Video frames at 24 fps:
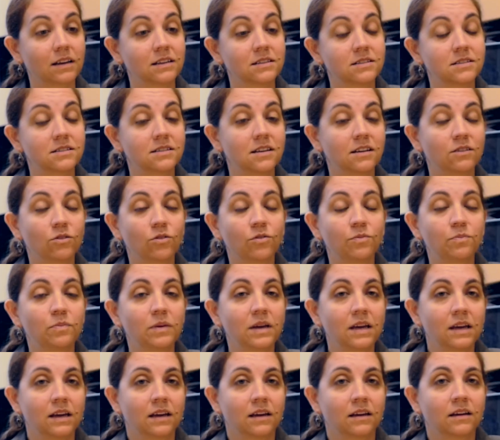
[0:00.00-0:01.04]
instead of
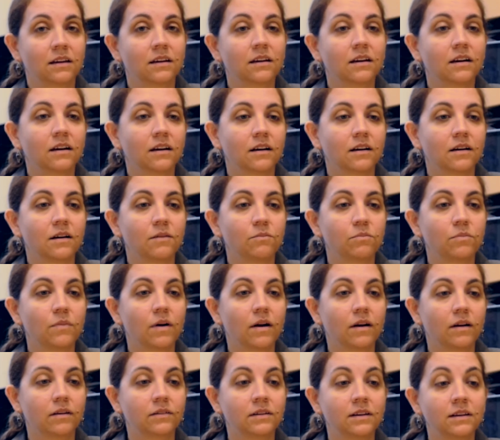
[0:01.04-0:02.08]
being
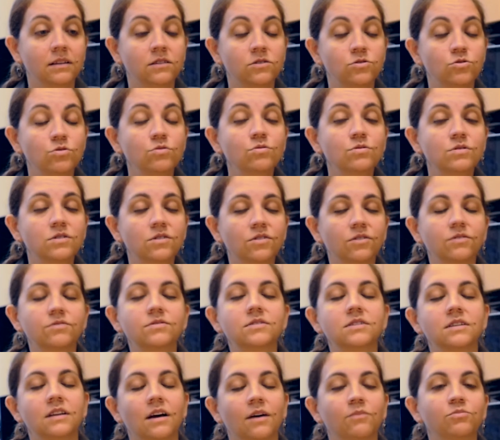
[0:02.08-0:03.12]
an inducer of
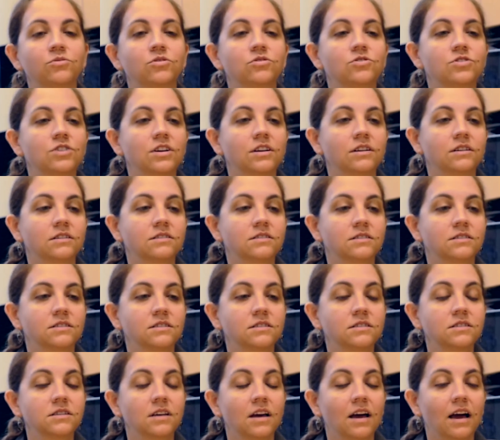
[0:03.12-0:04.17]

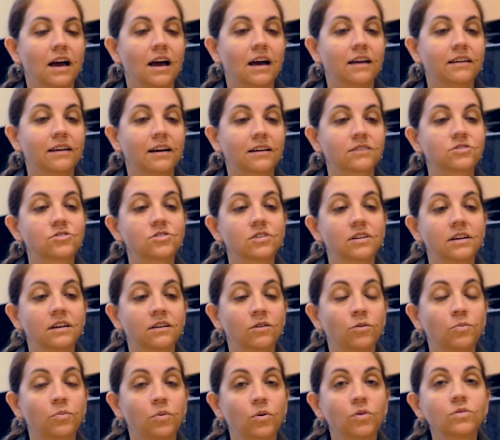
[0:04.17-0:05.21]
synaptogenesis, had actually
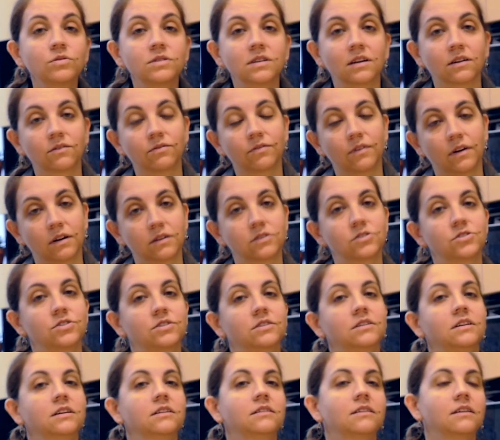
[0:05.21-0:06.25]
an opposing
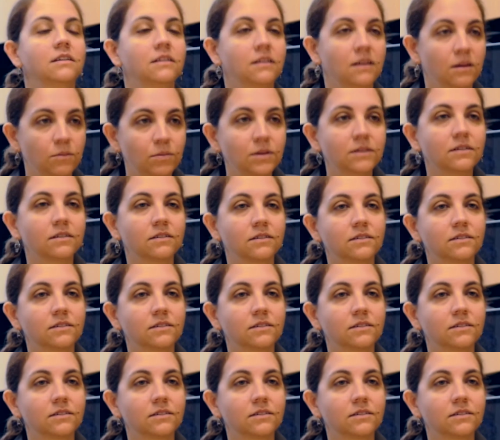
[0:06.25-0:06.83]
function. It inhibited